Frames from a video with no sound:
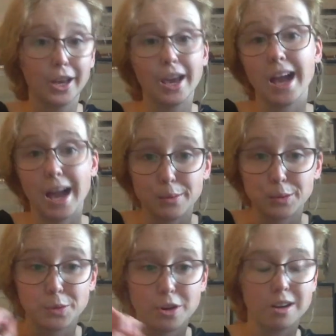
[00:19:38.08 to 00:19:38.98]
I was
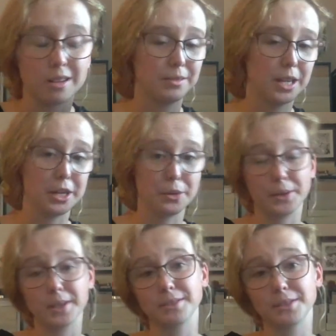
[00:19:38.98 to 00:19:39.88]
wrong.
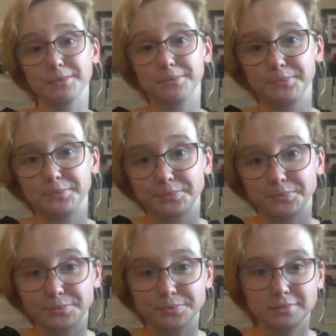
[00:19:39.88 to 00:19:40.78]
Anyways.
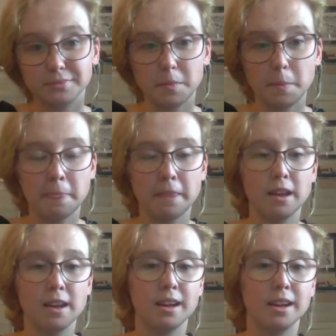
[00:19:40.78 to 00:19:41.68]

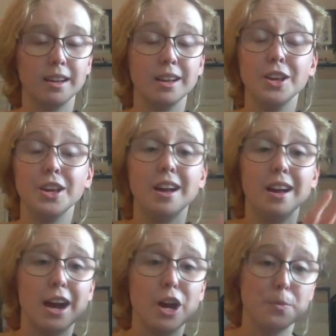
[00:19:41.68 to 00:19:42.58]
I
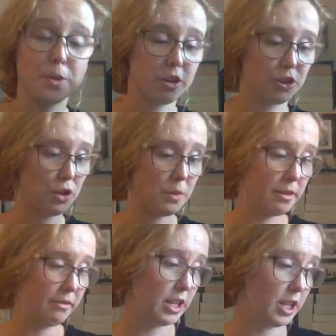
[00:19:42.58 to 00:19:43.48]
hope y'all enjoyed my
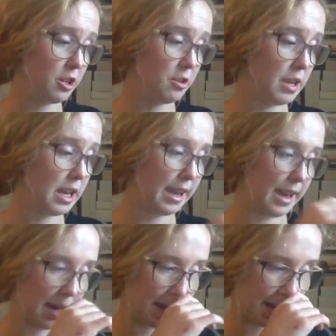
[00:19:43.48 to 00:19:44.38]
video
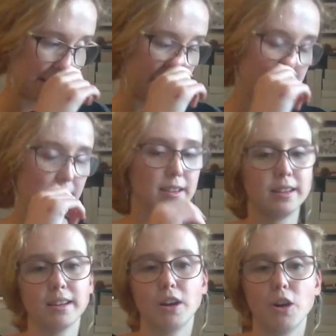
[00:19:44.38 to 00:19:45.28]
and
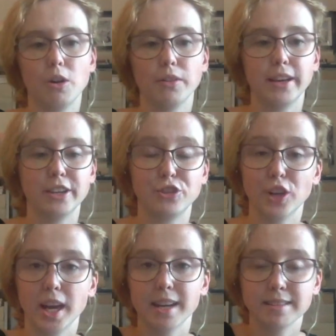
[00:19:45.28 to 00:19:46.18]
all that
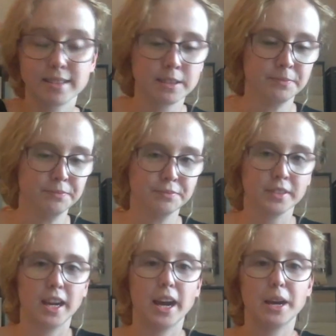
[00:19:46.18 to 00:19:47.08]
jazz.
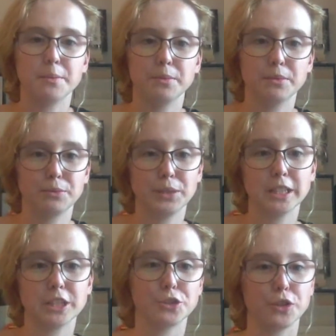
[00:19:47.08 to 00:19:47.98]
I'm
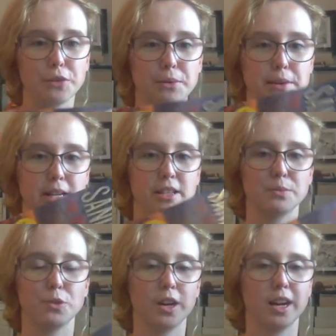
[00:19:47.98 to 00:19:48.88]
really enjoyed rereading this
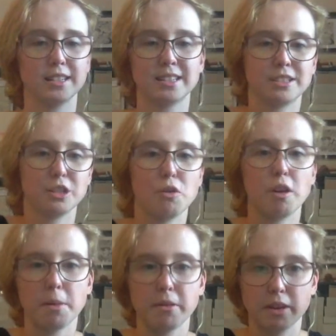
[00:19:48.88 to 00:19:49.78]
book. It's still one
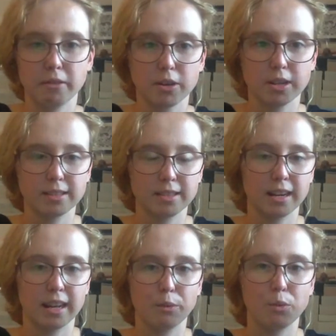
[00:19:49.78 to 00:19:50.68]
of my favorites,
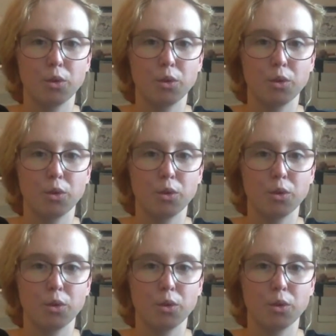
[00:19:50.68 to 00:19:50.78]
and